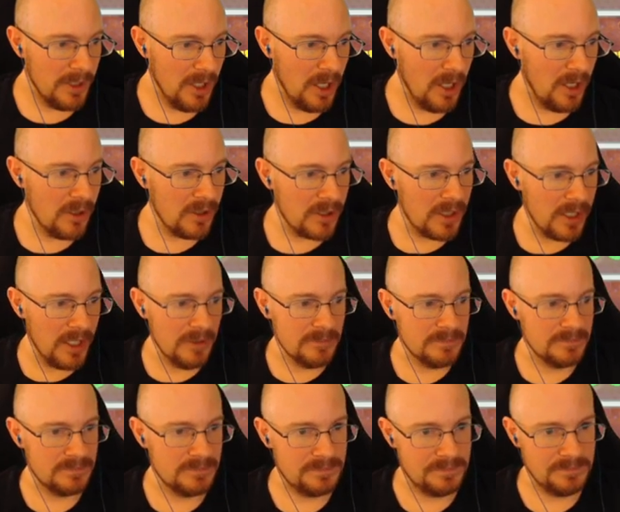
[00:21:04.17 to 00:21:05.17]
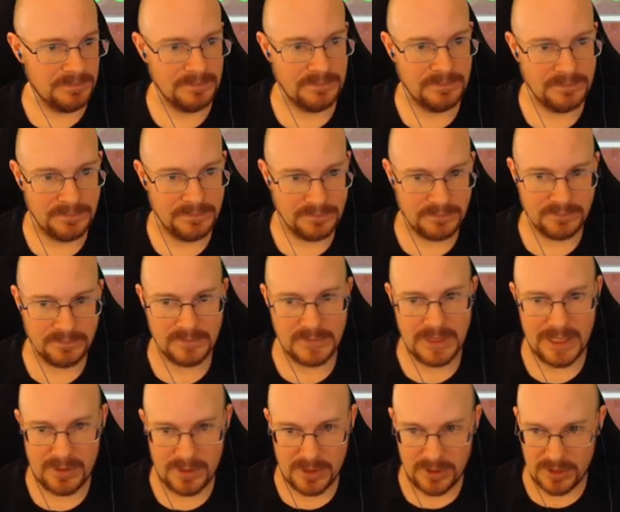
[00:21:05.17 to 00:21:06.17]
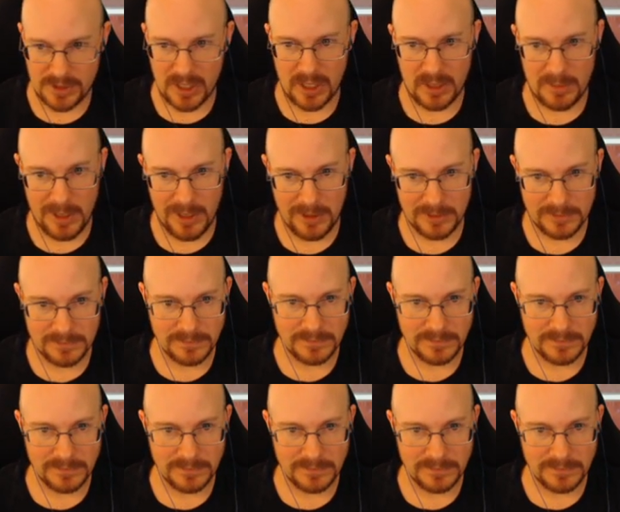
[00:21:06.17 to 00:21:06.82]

Oh, okay. That's what you're talking about.